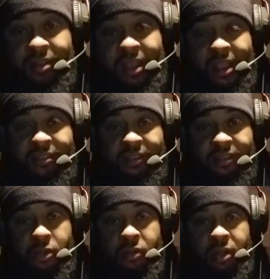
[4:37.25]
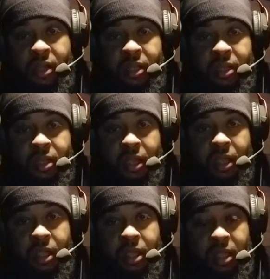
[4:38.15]
It actually tell you that he
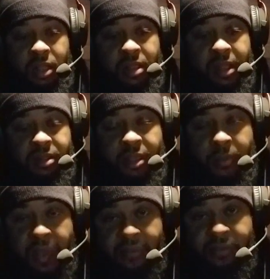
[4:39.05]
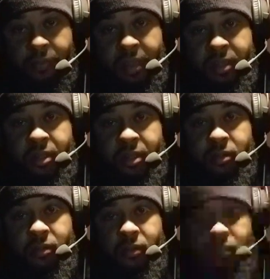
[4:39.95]
let them have
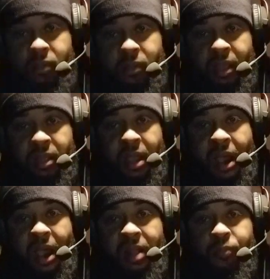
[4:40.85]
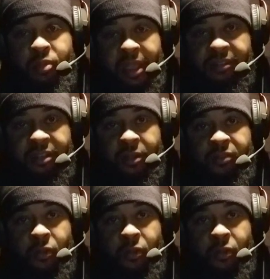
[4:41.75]
dominion and God blessed them.